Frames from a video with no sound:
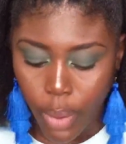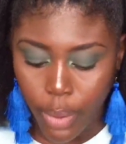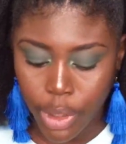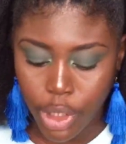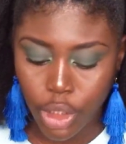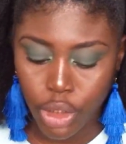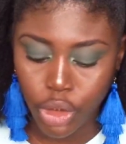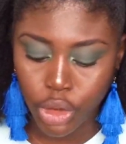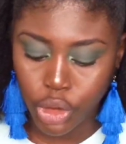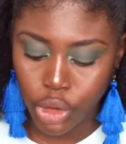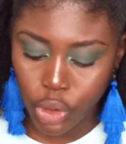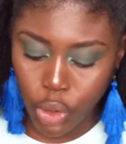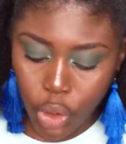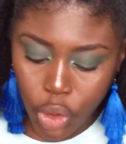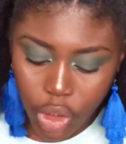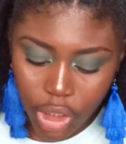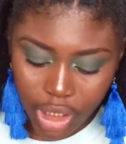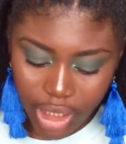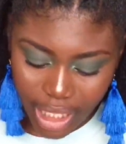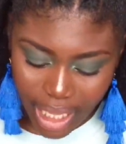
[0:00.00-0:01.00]
when you do
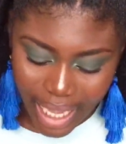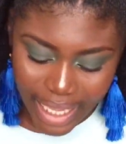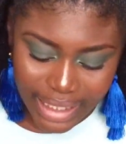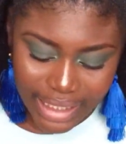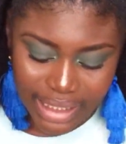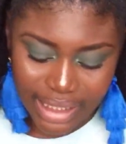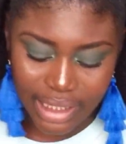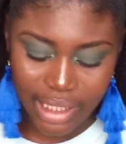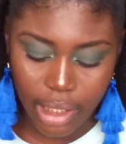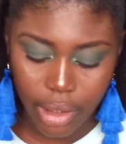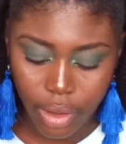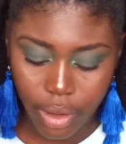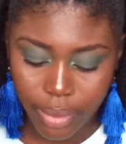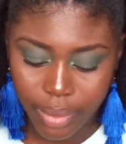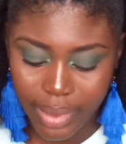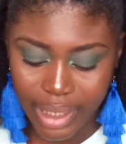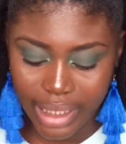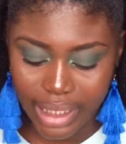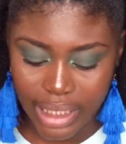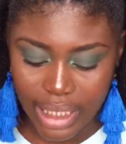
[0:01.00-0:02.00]
that, they
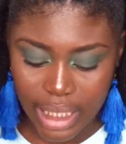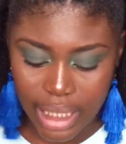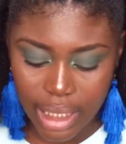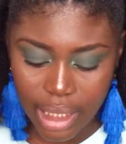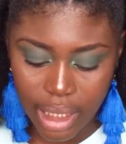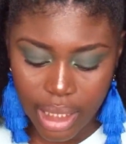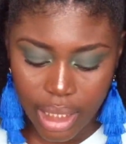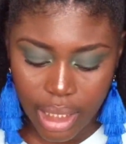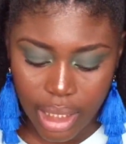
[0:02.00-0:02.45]
normally